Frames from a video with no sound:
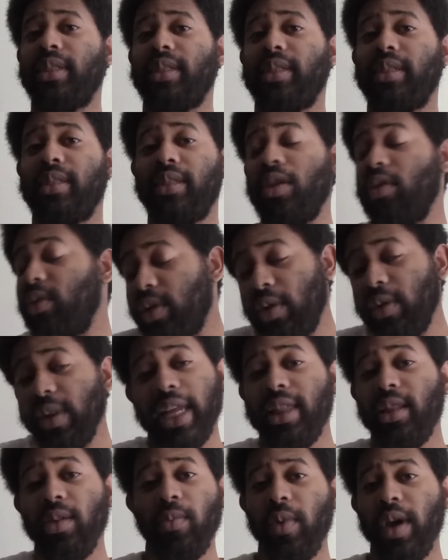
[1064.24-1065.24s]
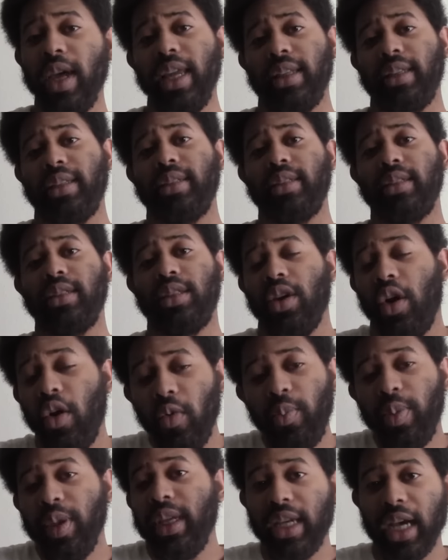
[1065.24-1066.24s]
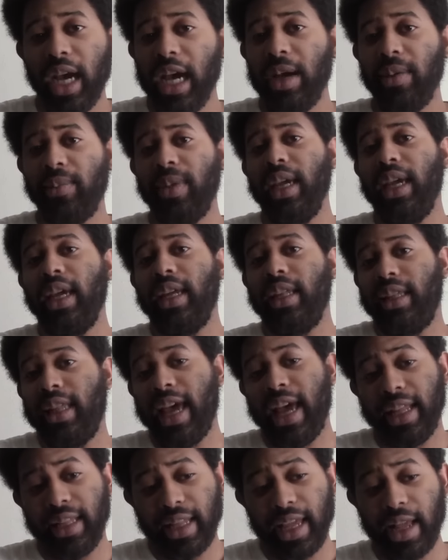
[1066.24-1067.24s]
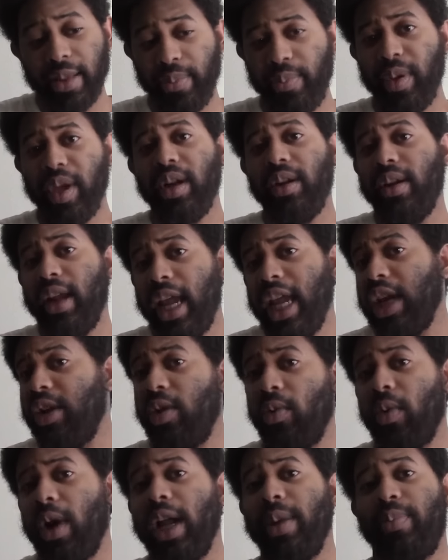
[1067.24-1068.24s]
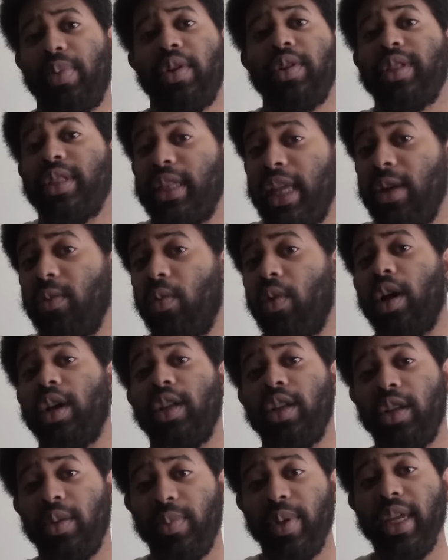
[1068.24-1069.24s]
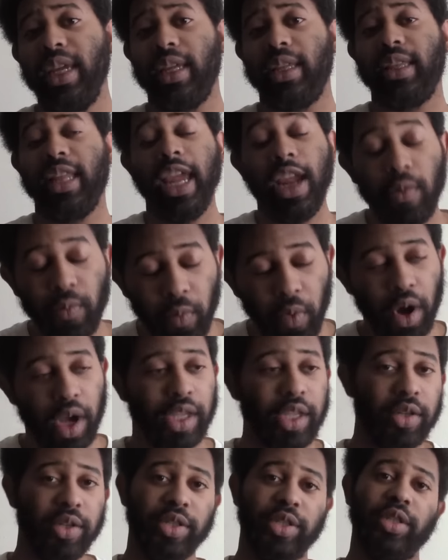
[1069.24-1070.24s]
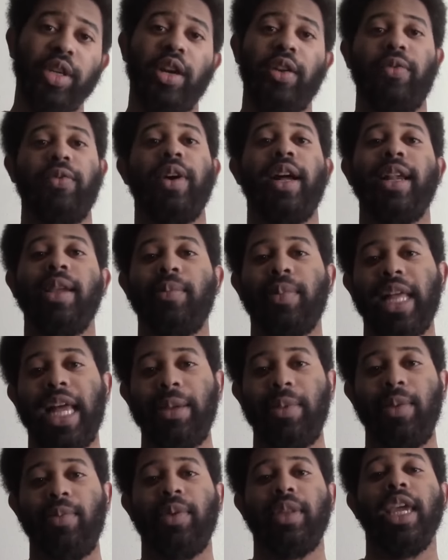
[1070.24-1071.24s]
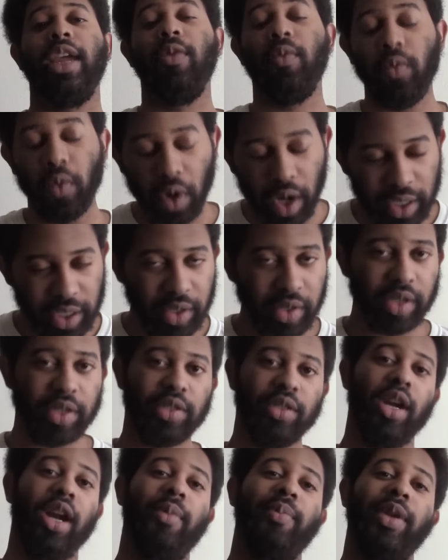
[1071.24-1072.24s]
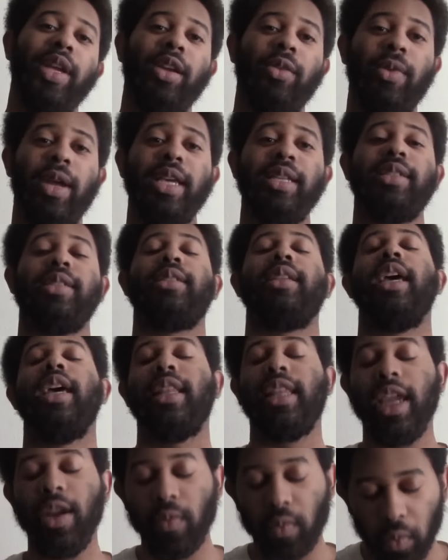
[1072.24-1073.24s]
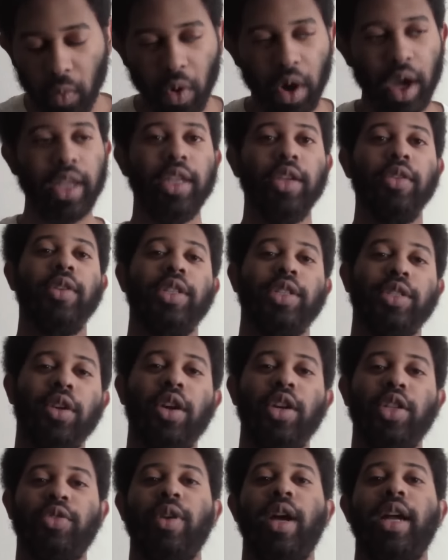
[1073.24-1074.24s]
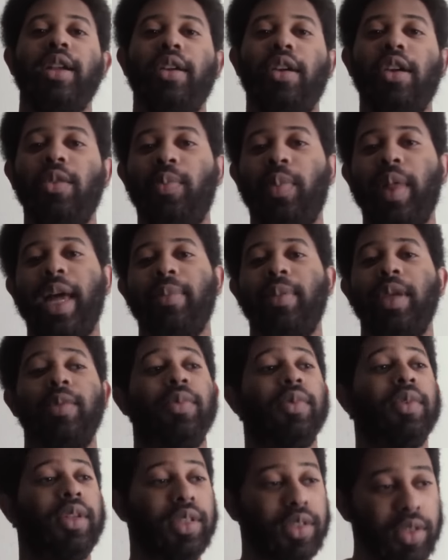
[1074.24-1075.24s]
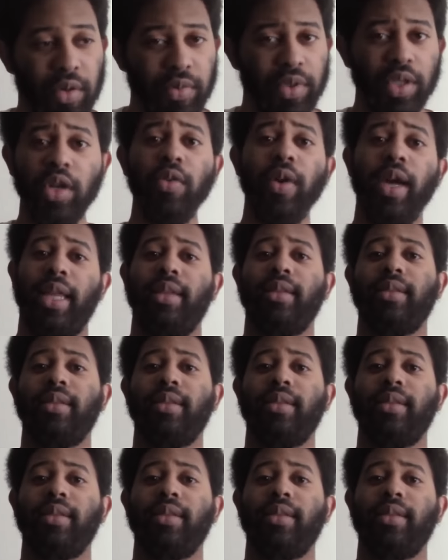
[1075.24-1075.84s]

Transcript: No, don't let them win. Don't become that bitter, angry white person they want you to be. They want you to start fighting black people. They want you to start being racist. They want you to start trying to hurt black people. Don't do it.